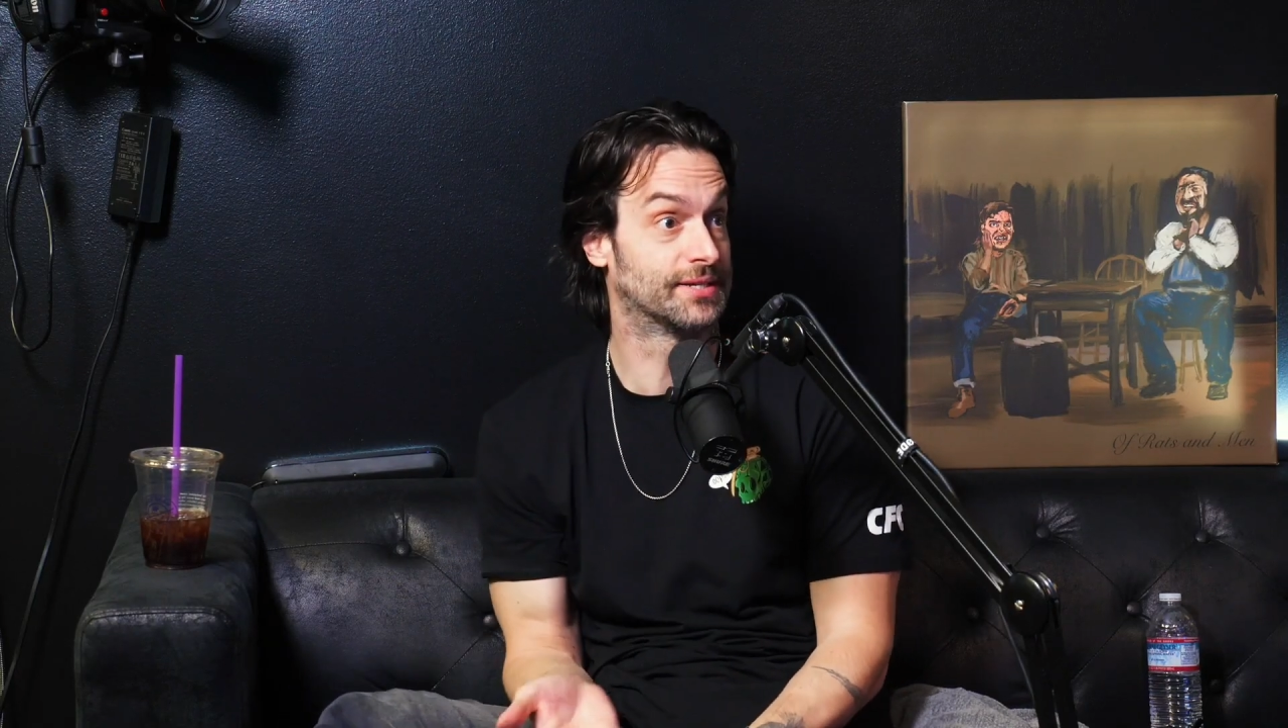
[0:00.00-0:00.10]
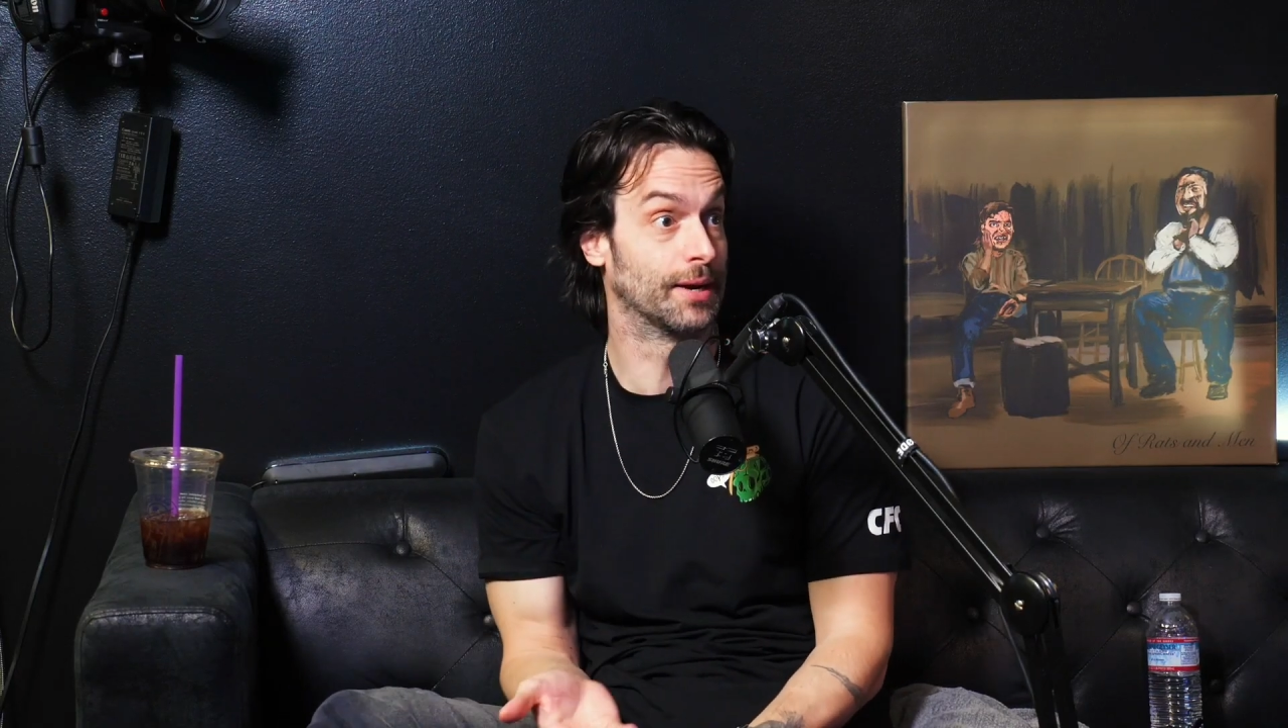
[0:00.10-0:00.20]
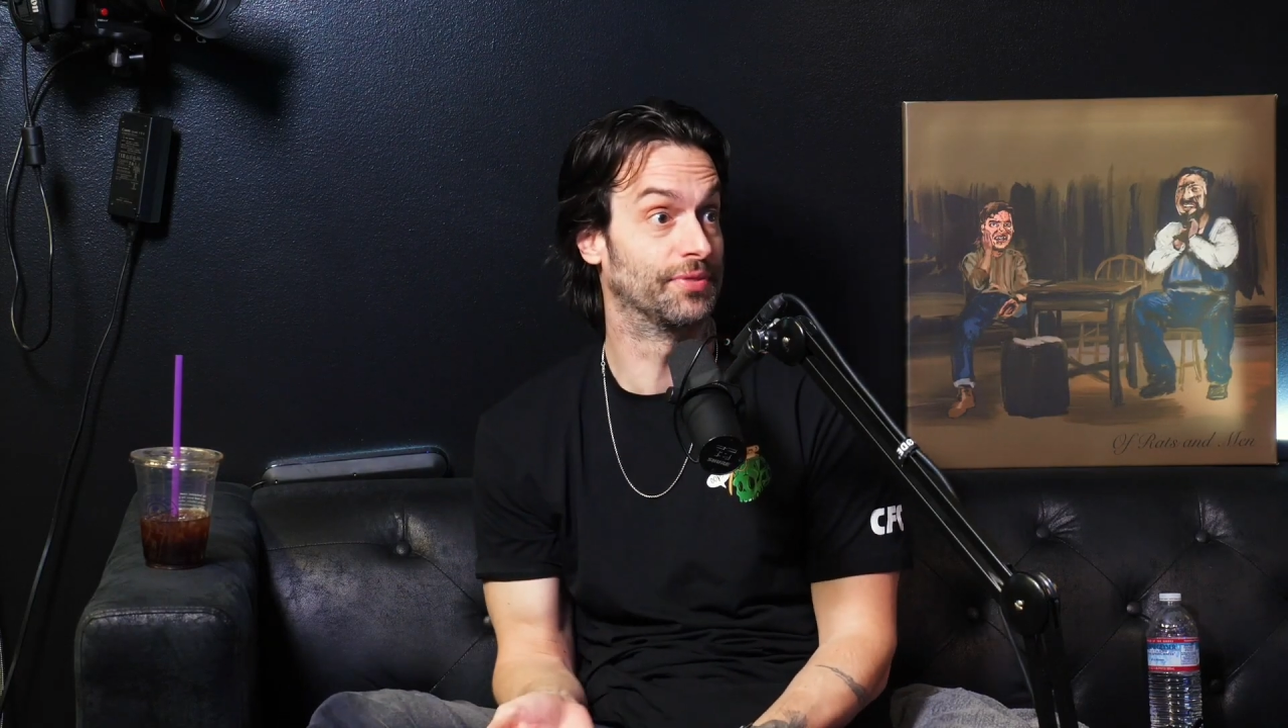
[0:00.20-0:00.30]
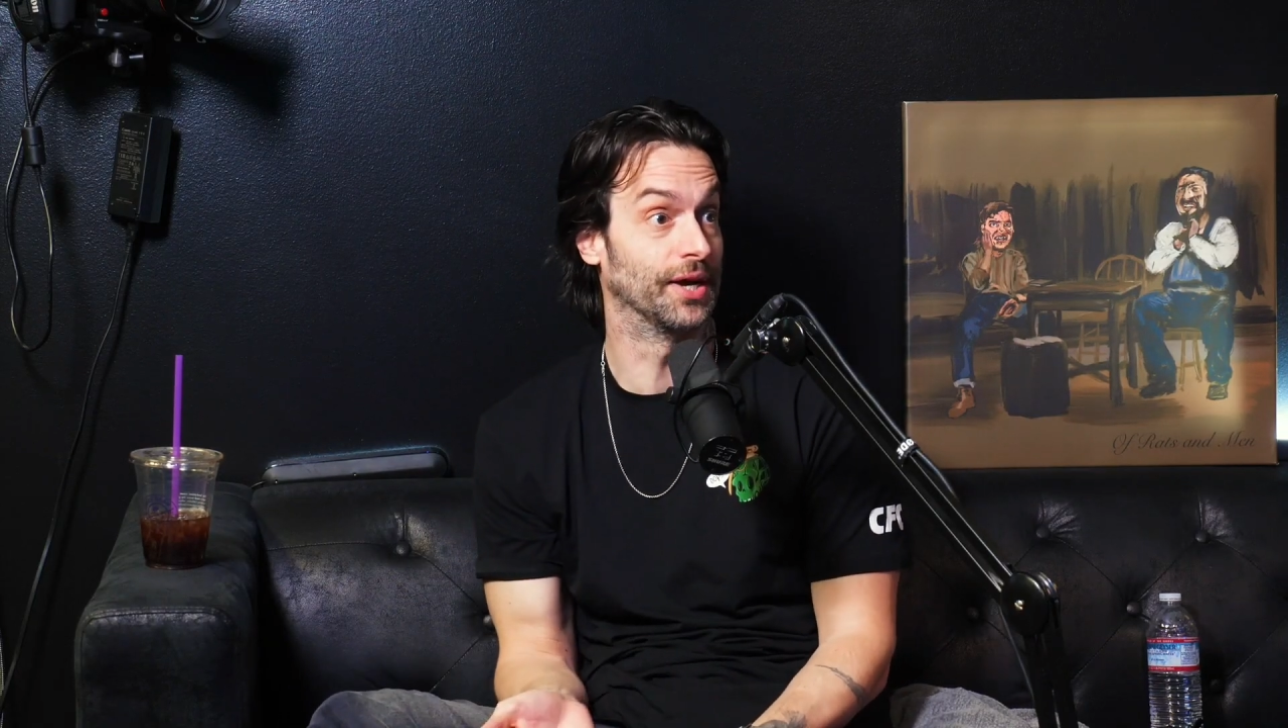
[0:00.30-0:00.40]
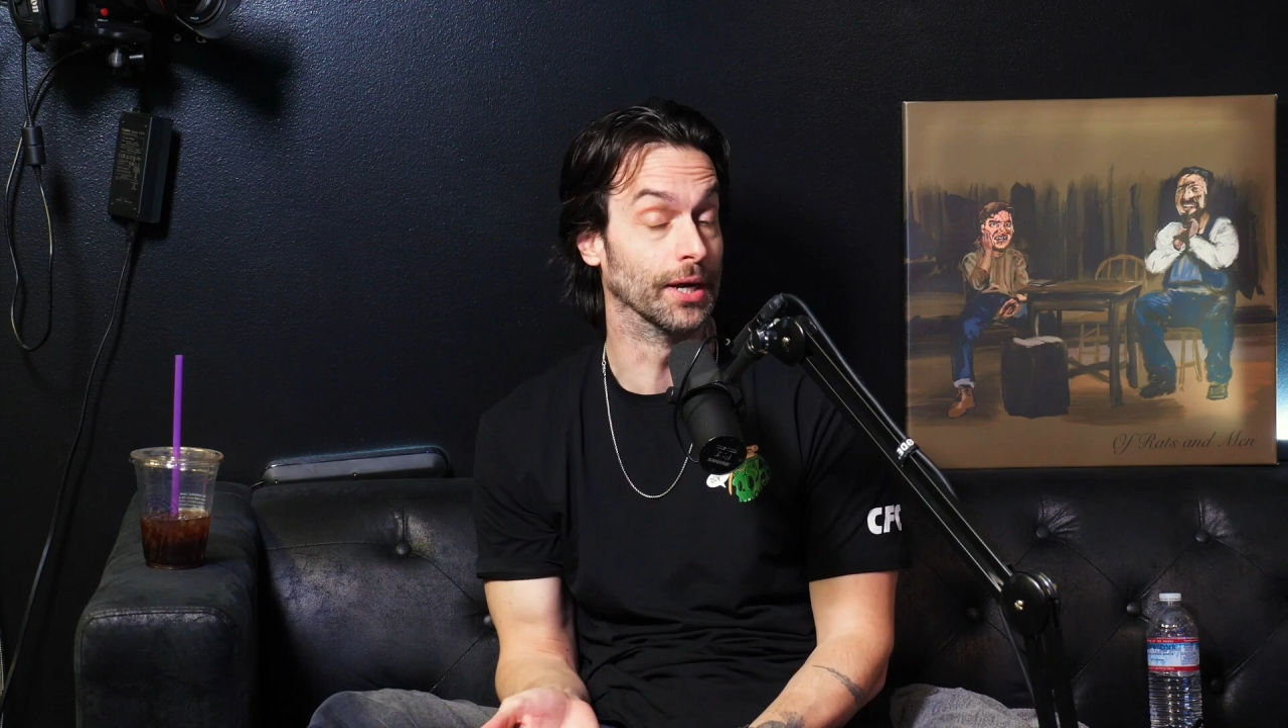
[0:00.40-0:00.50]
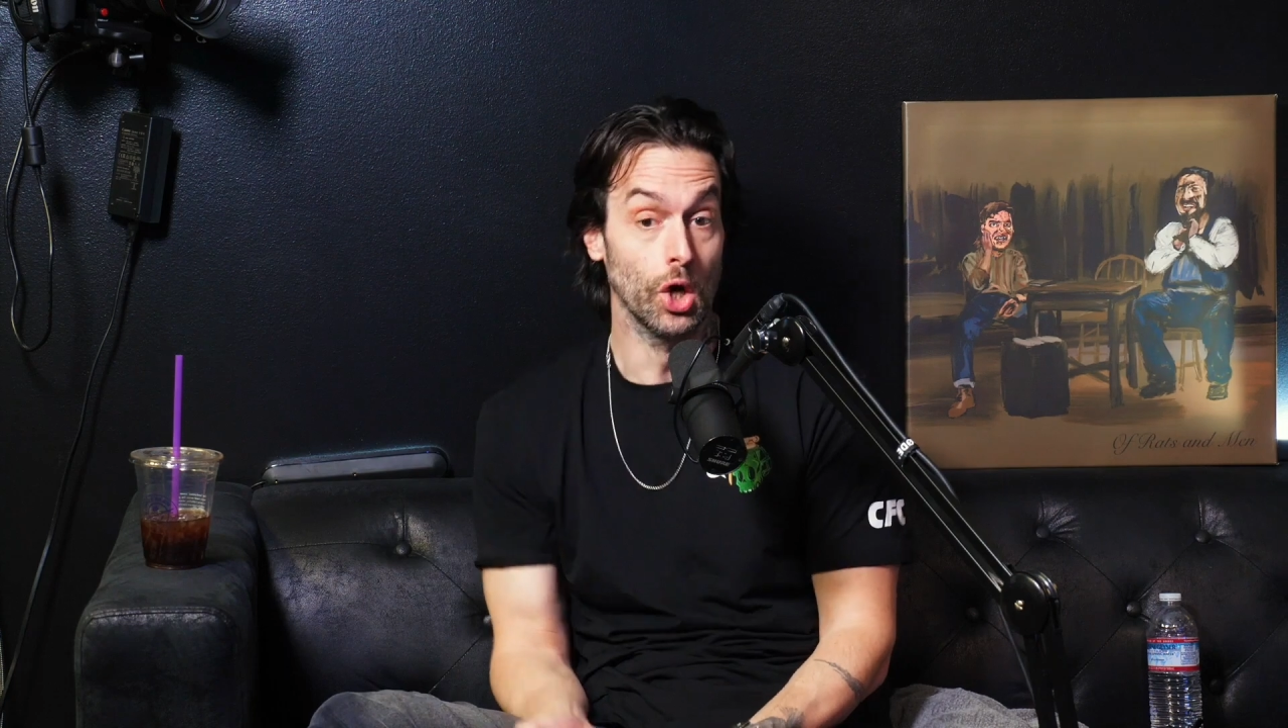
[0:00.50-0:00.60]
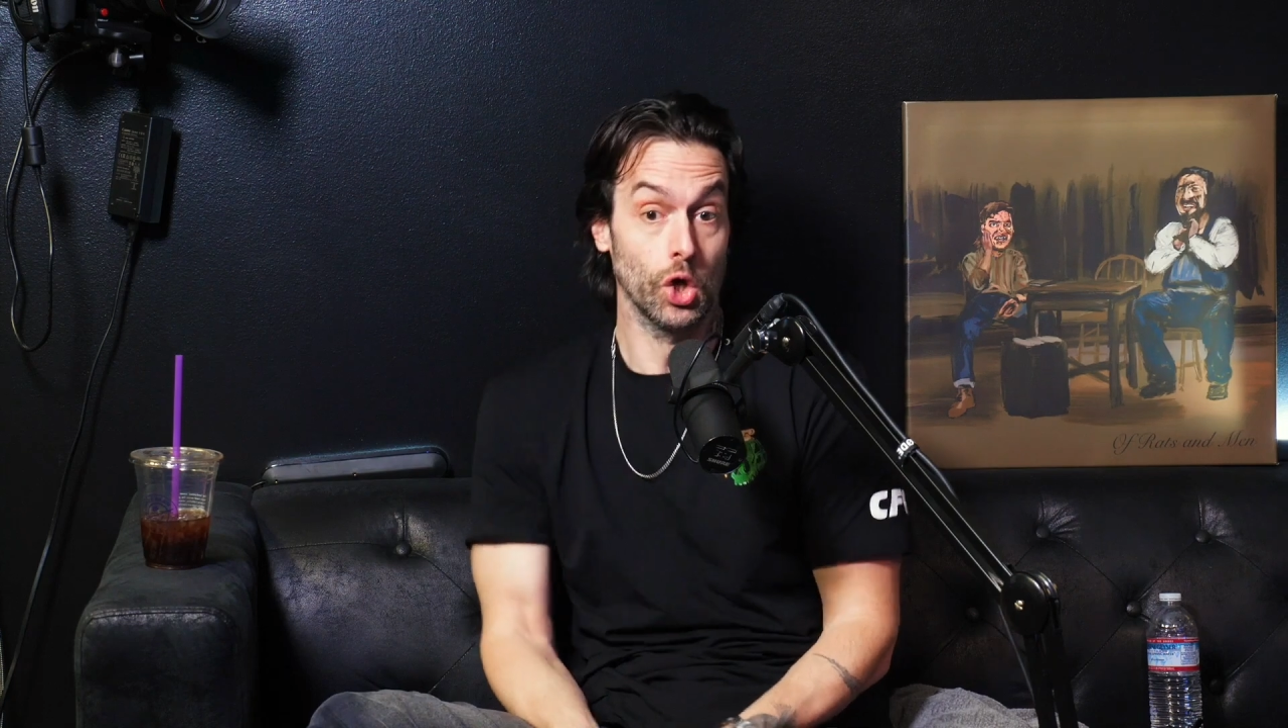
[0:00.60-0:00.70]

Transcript: something.